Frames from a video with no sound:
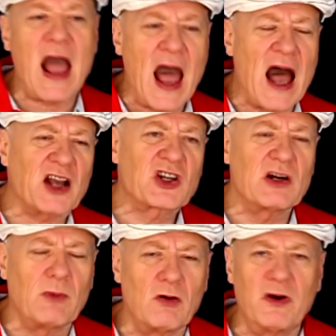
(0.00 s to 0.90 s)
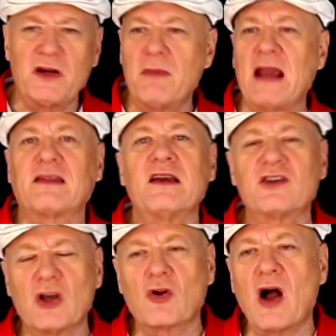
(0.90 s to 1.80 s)
actionable when you make things
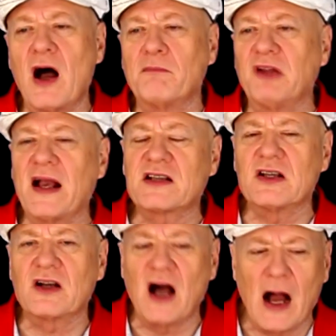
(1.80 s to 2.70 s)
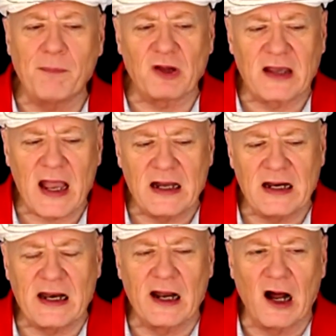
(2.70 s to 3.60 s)
so complex and
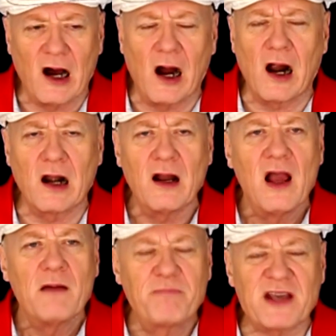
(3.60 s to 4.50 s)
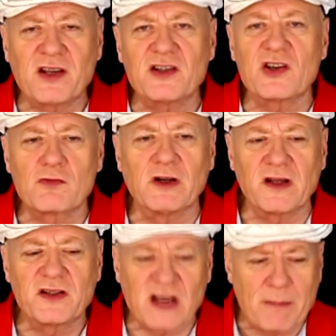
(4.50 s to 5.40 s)
complicated. And at heart, business is
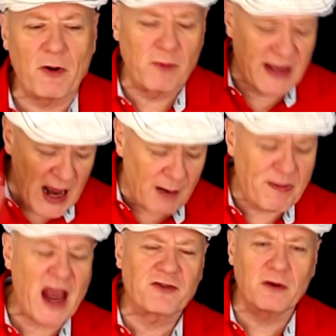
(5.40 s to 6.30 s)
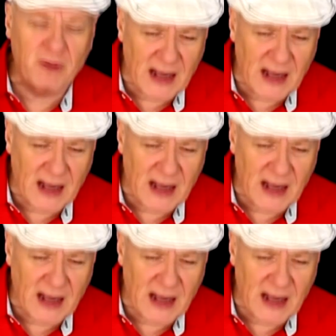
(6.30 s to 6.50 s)
really simple. We get a patron, we